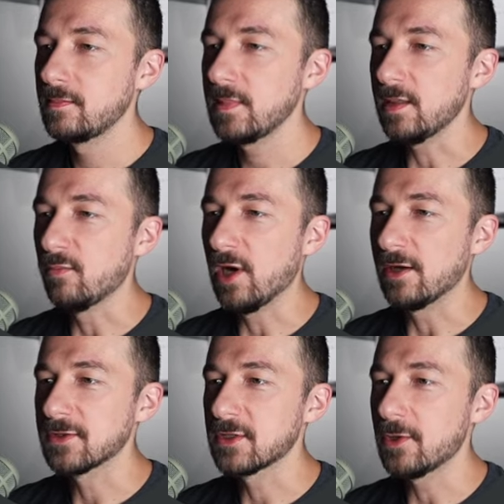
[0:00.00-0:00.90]
then
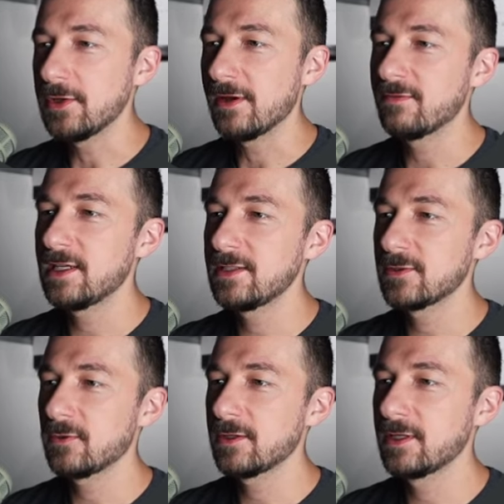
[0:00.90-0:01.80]
browse to where you have that
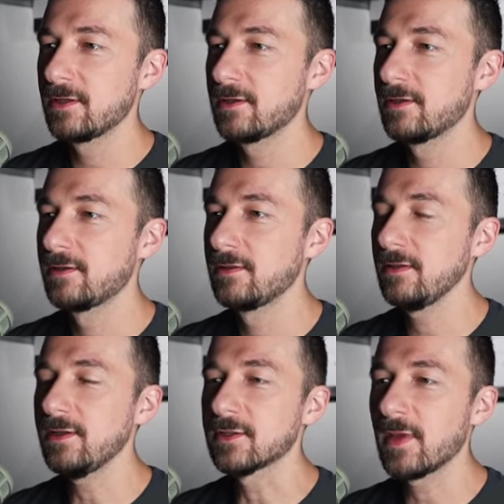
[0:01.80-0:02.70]
stored.
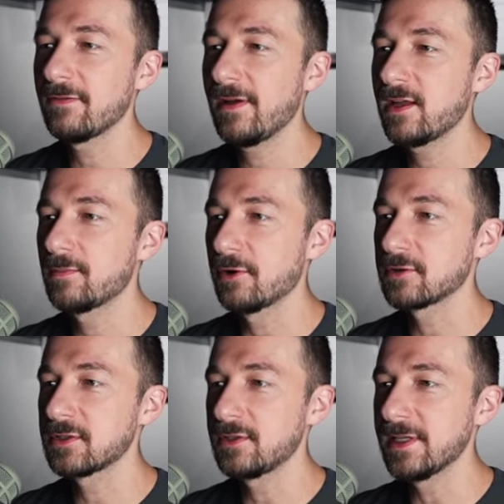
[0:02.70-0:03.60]
Here's my file,
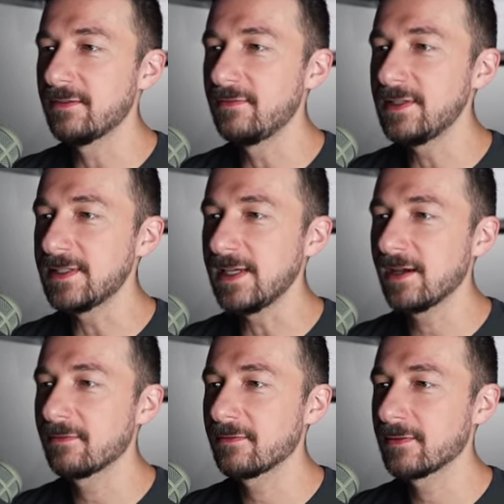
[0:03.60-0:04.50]

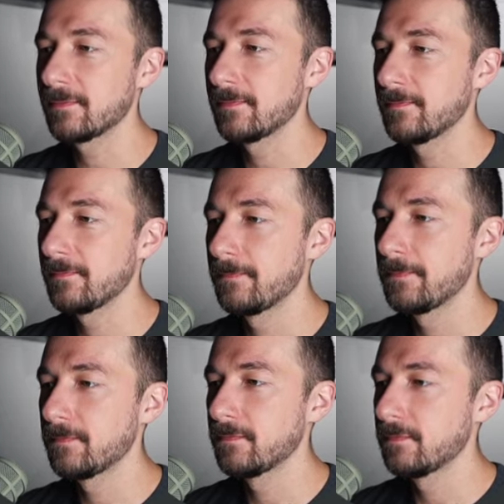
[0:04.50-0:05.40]
personal.vcf,
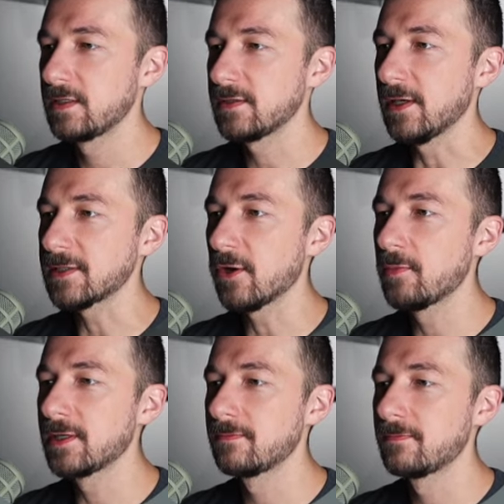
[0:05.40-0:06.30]
select
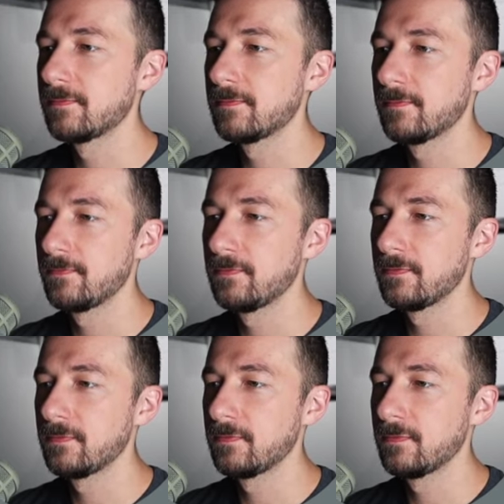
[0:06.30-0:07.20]
open.
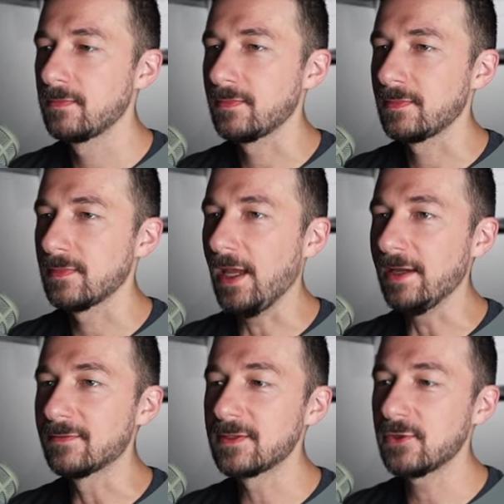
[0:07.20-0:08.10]
I
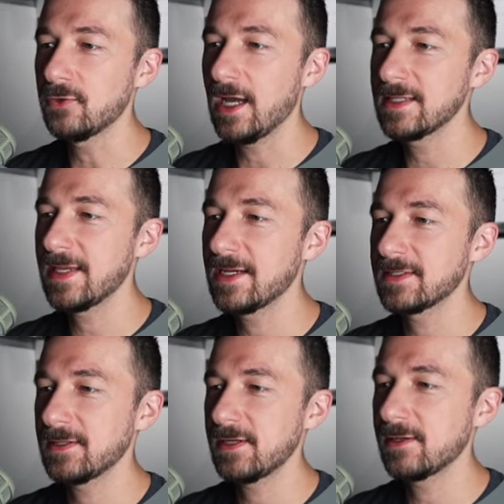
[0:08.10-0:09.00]
have two
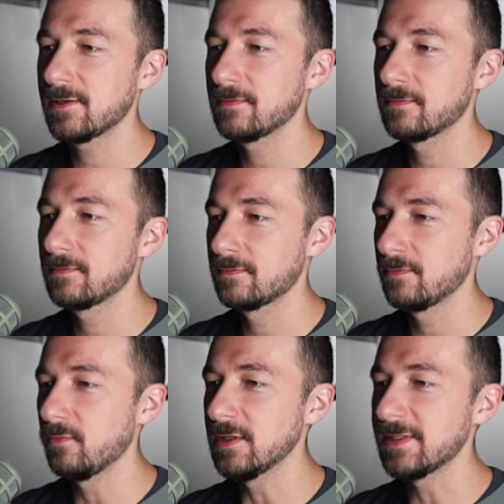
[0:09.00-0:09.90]
contacts in here.
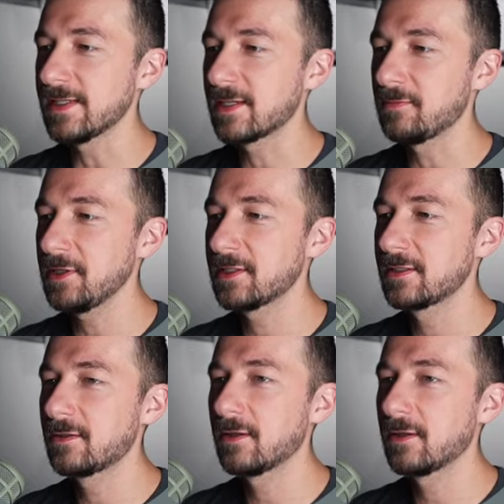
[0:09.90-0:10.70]
Once that's completed,